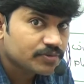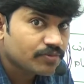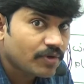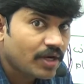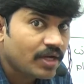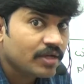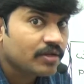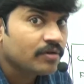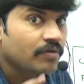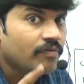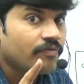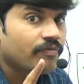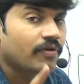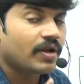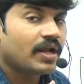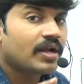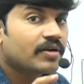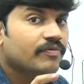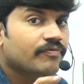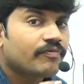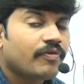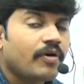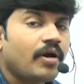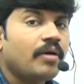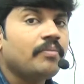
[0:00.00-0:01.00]
one
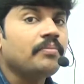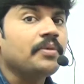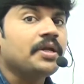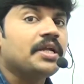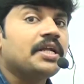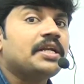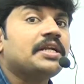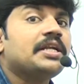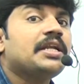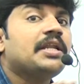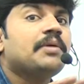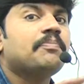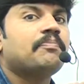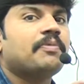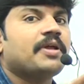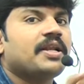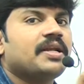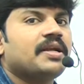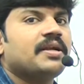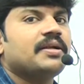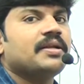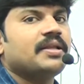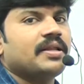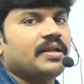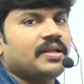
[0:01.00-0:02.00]
platform
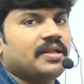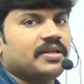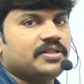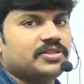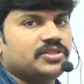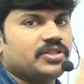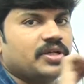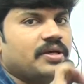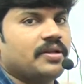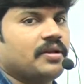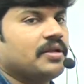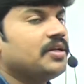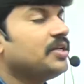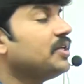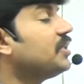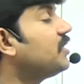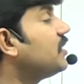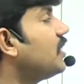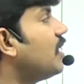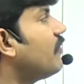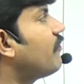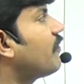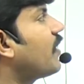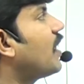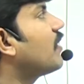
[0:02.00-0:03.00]
independent nature. It is
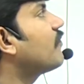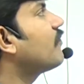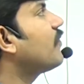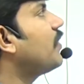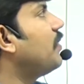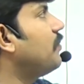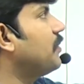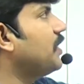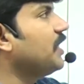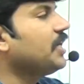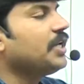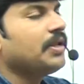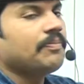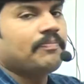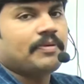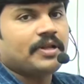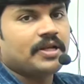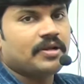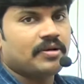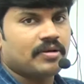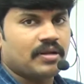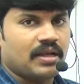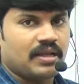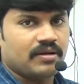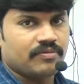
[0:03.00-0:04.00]
a platform
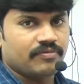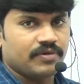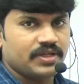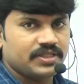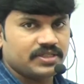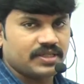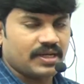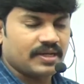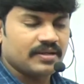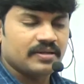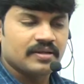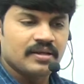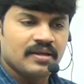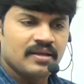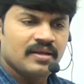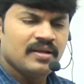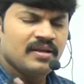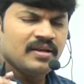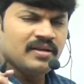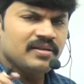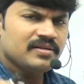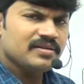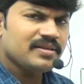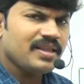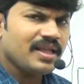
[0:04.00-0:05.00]
independent language, right?
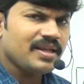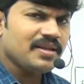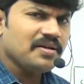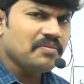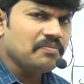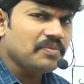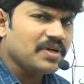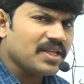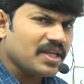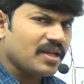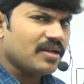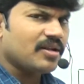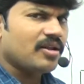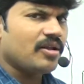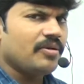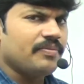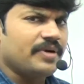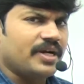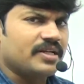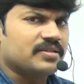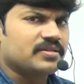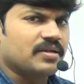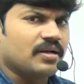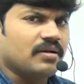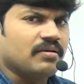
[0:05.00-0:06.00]
Then immediately I'm
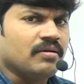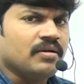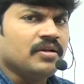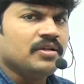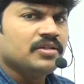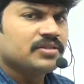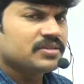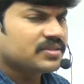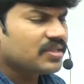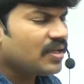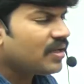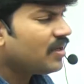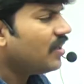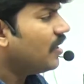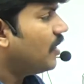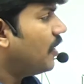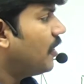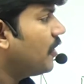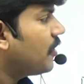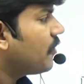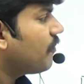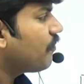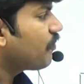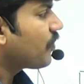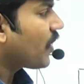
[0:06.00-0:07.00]
ask,
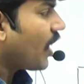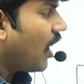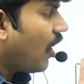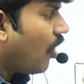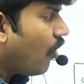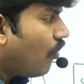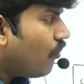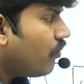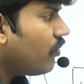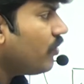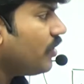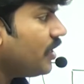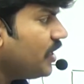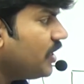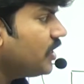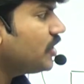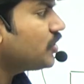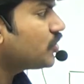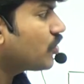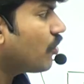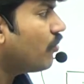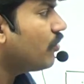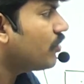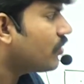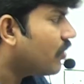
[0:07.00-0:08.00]
sir, how it is
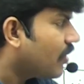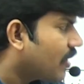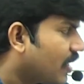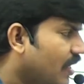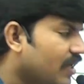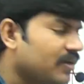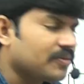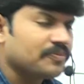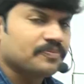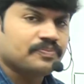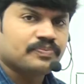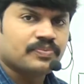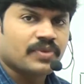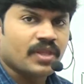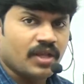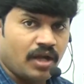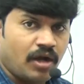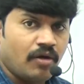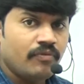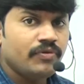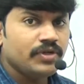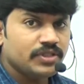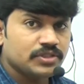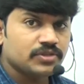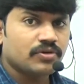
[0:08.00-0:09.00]
going to run?
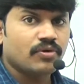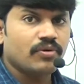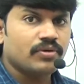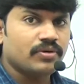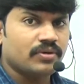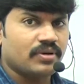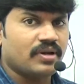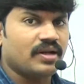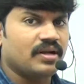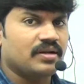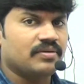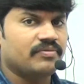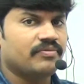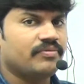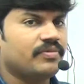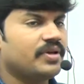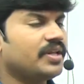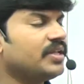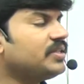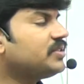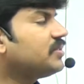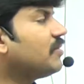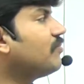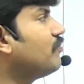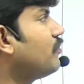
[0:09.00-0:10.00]
How it is going to run?
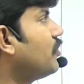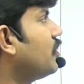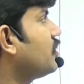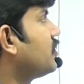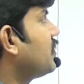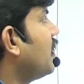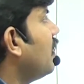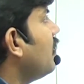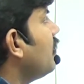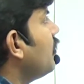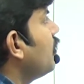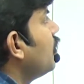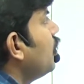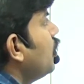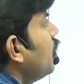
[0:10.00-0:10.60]
Very simple, sir.